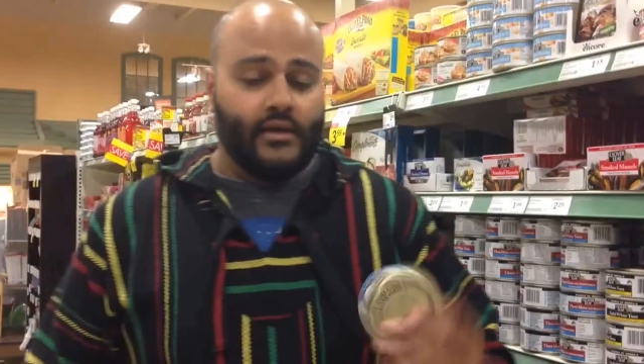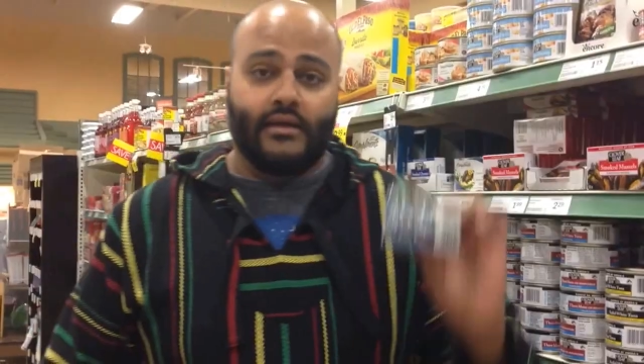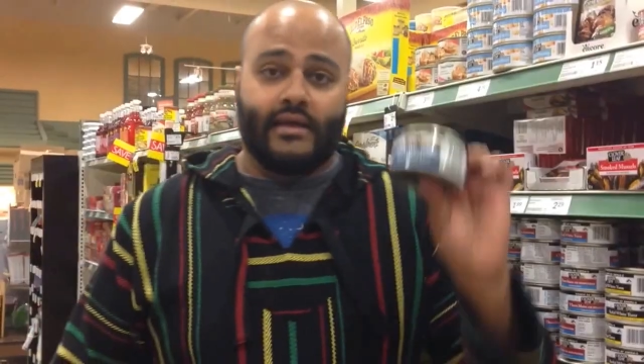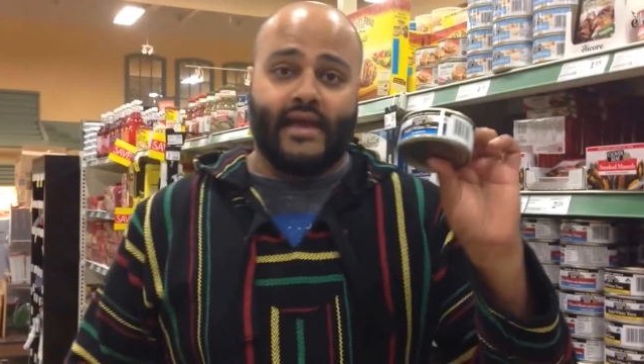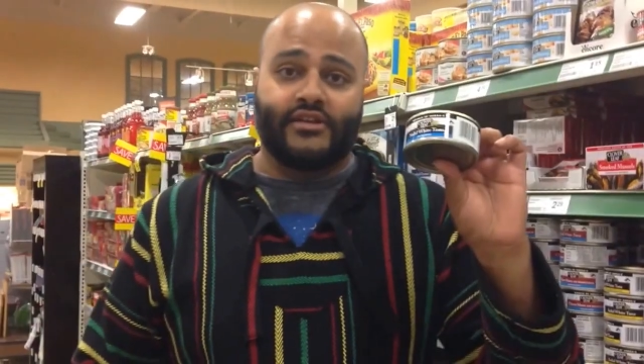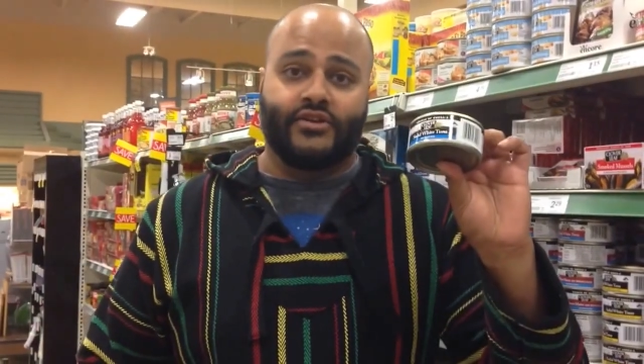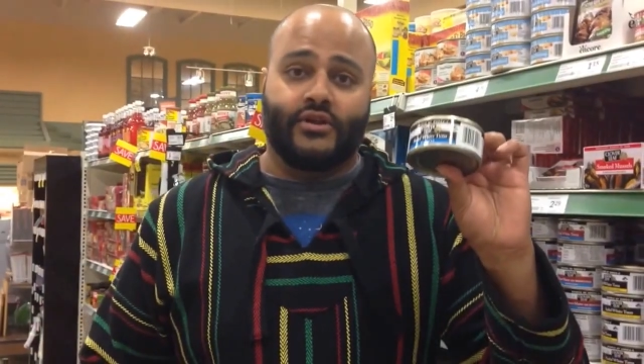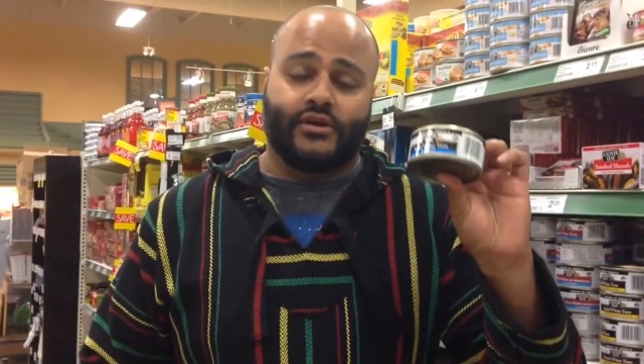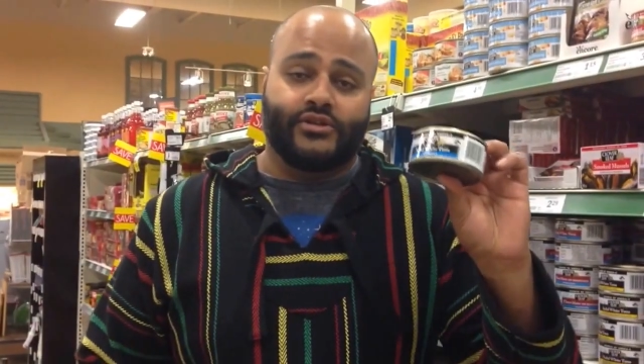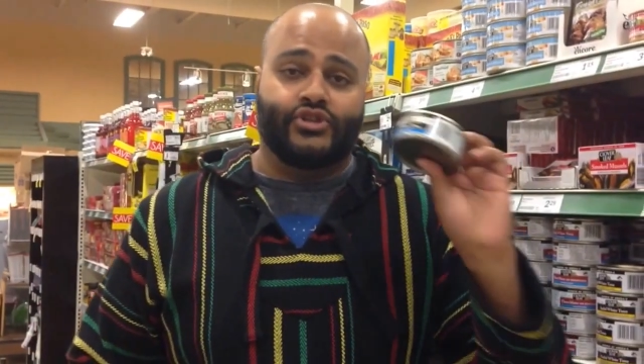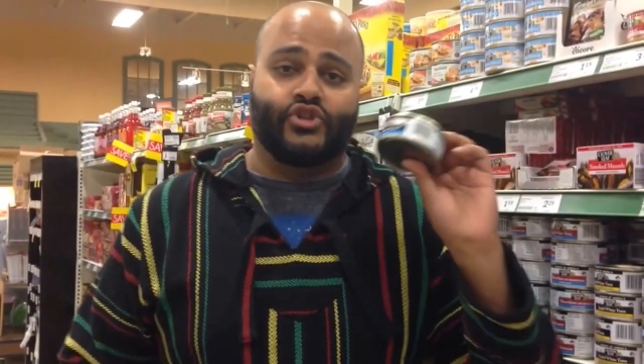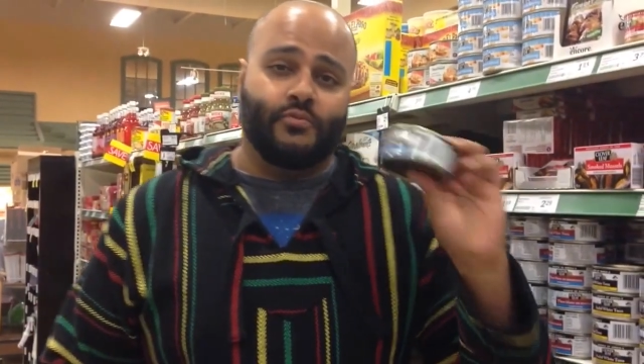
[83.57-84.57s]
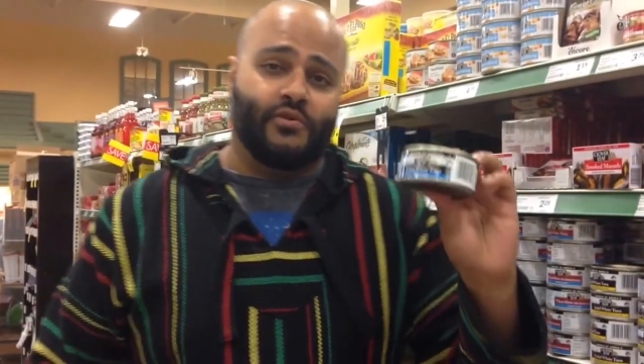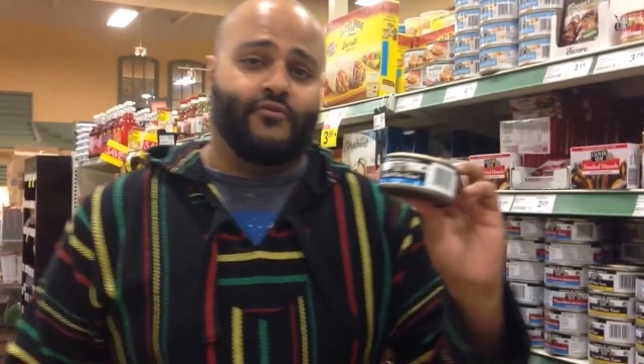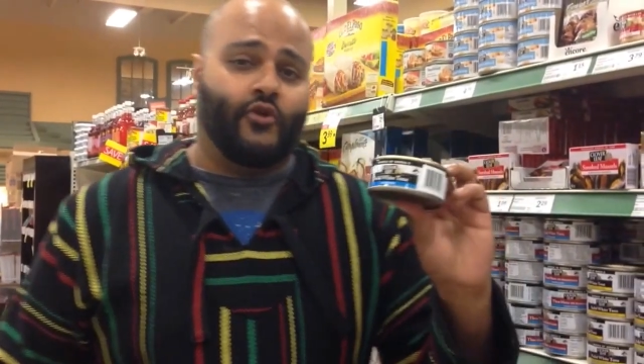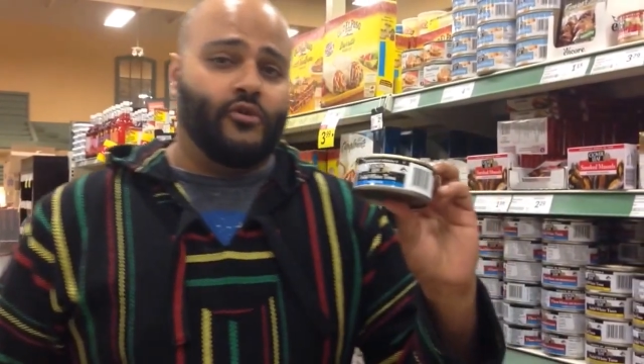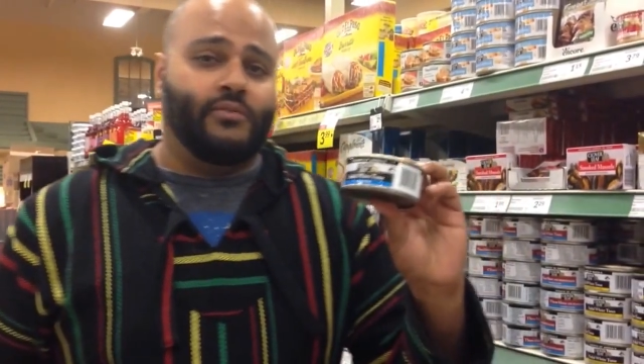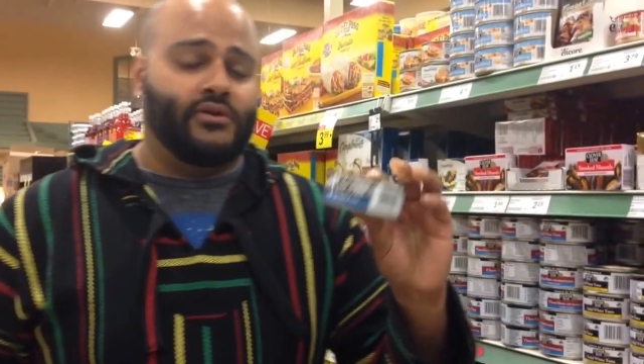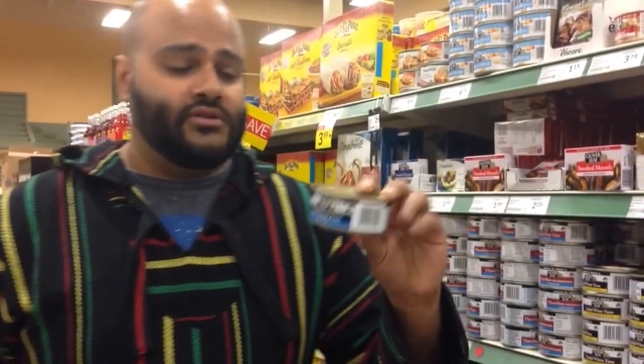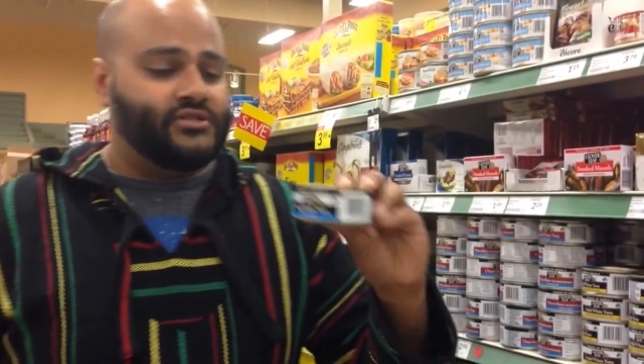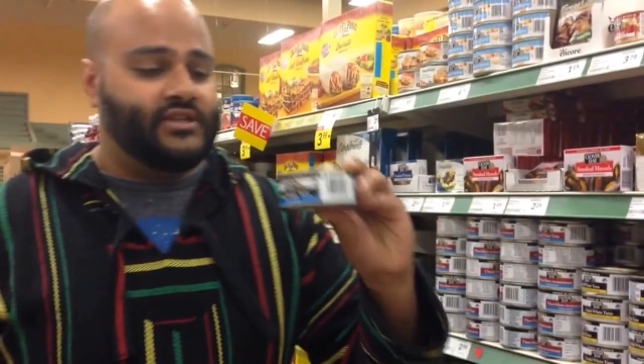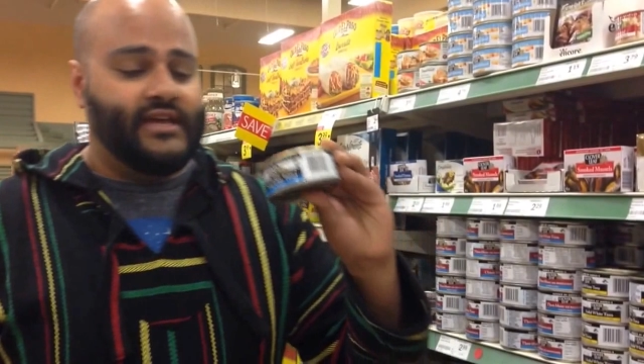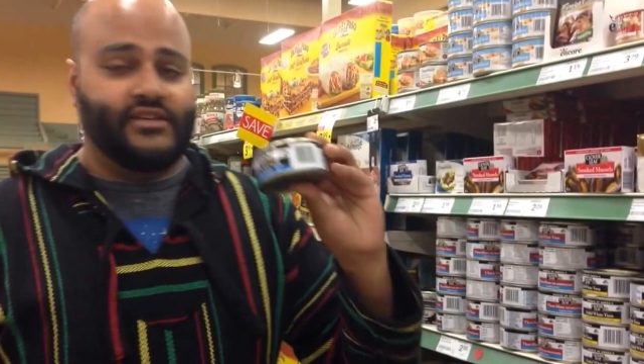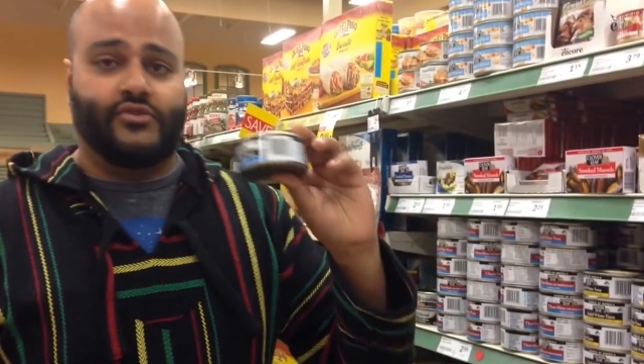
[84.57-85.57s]
Canned tuna, super affordable,
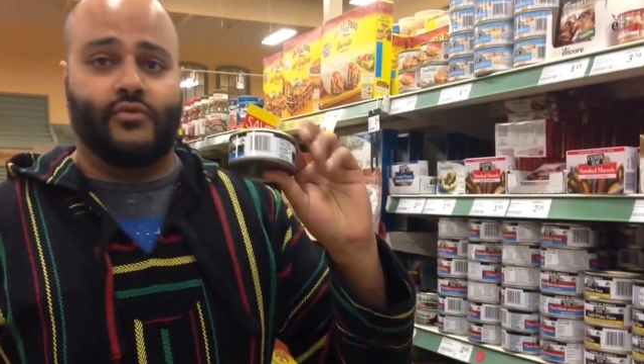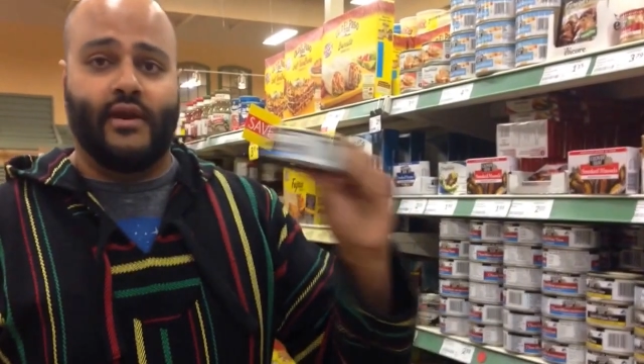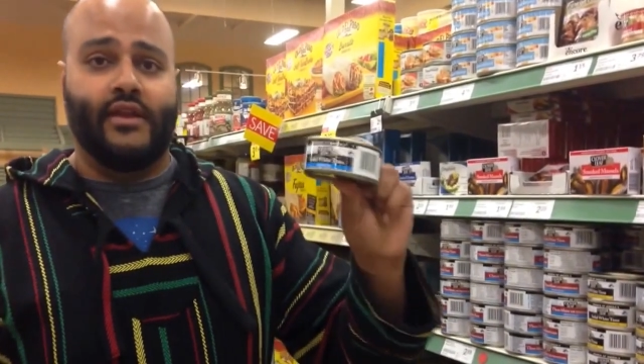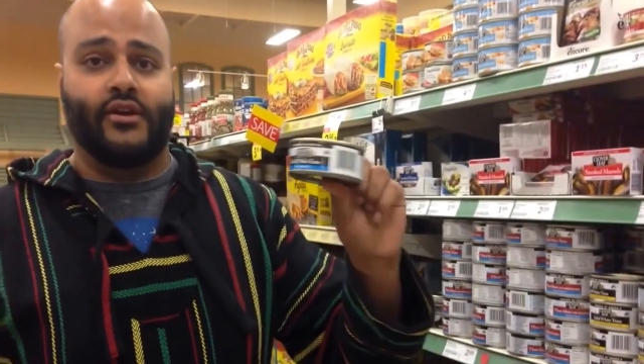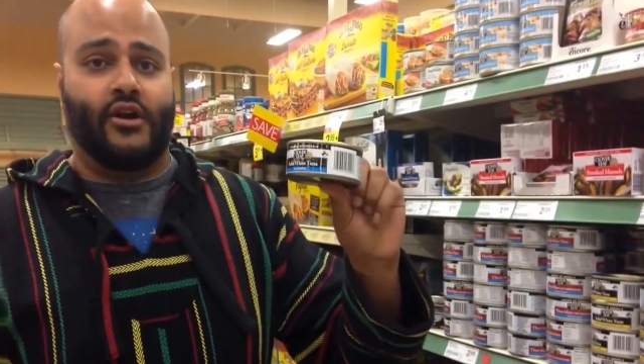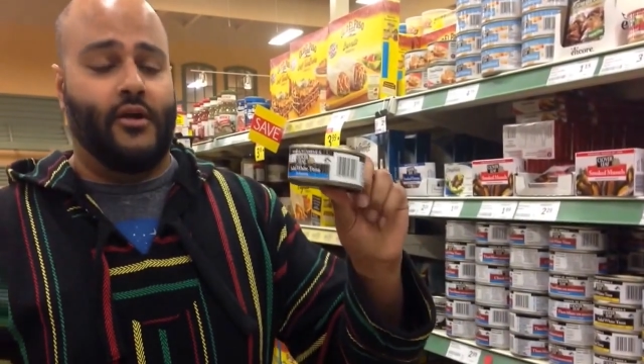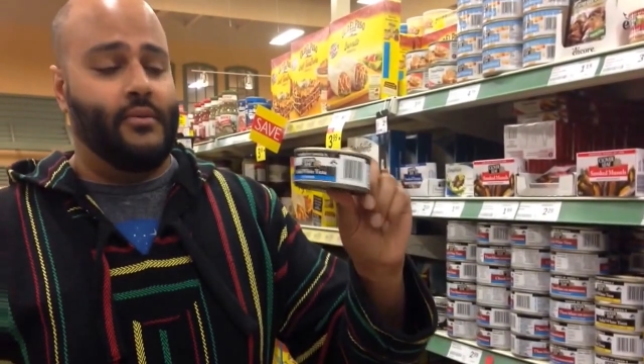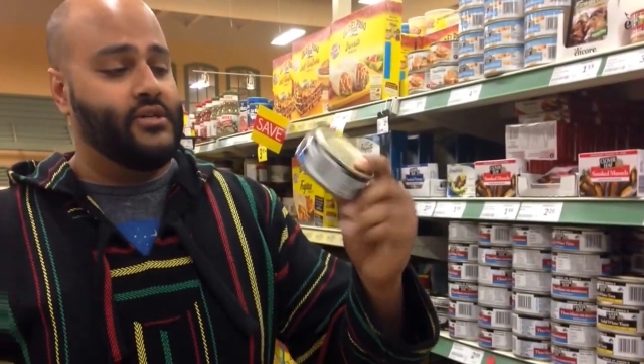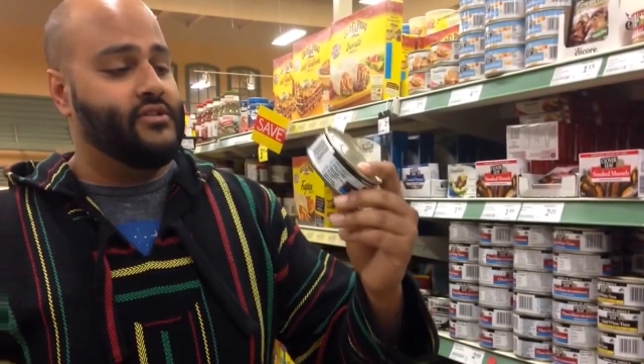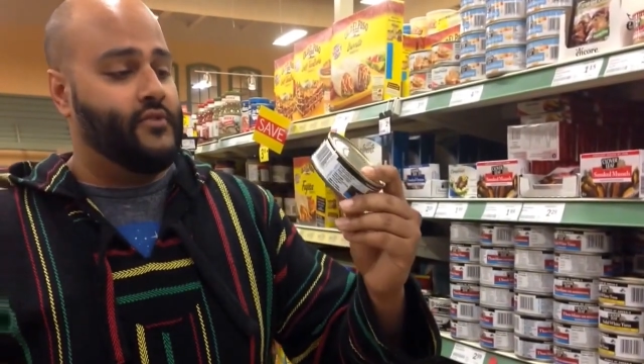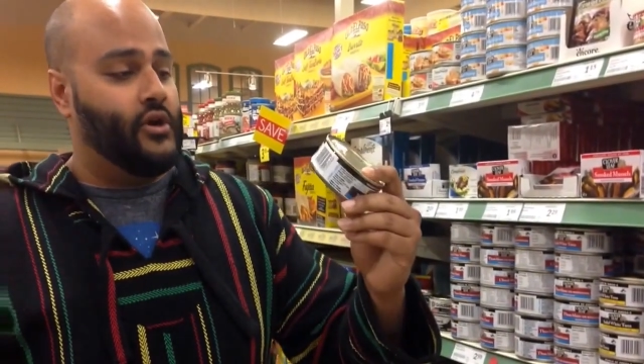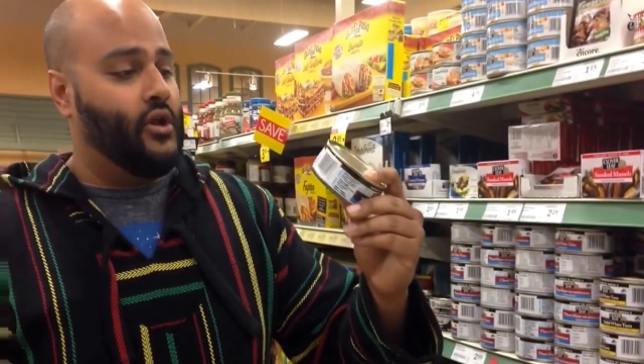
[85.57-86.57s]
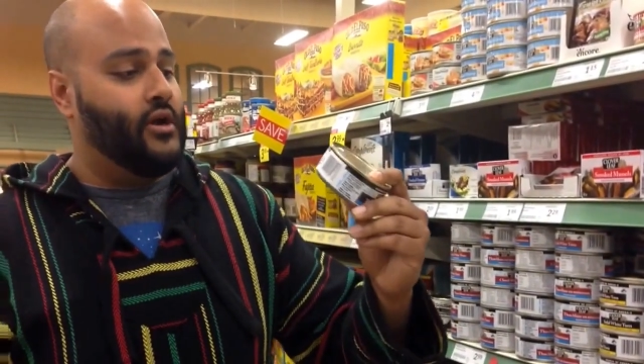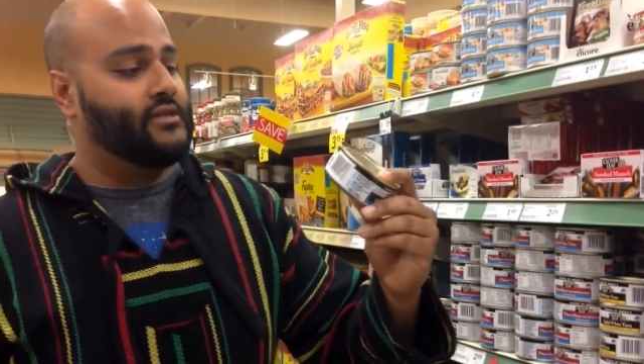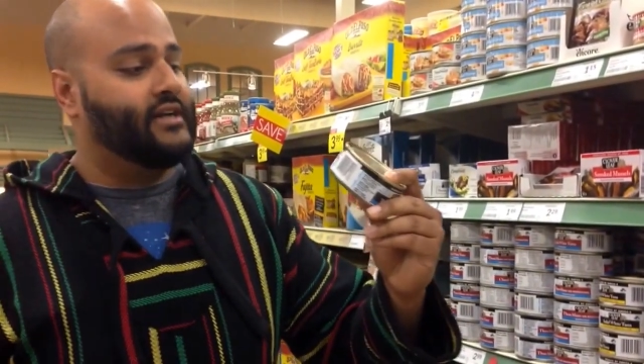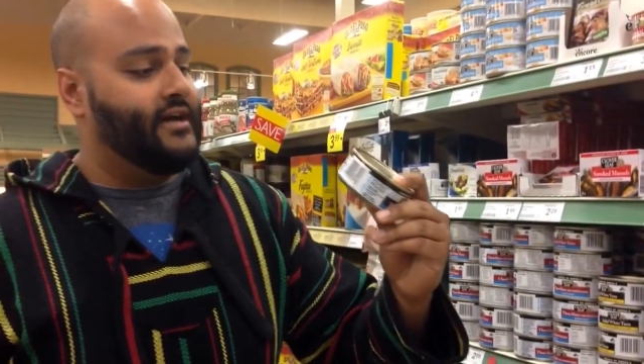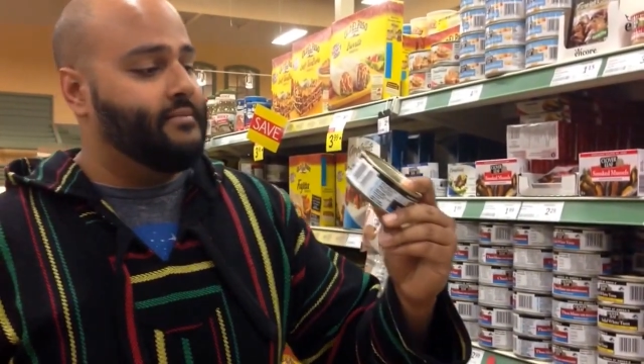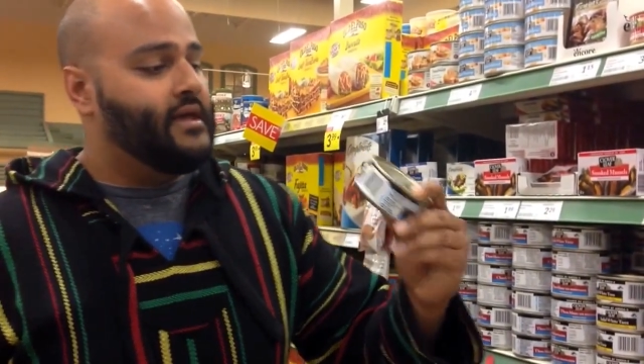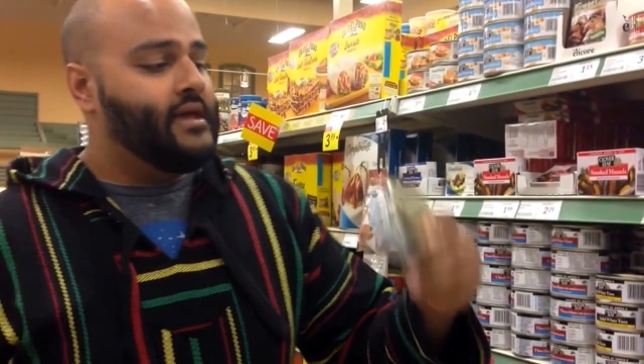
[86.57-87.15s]
stays great in your cupboards for a long time.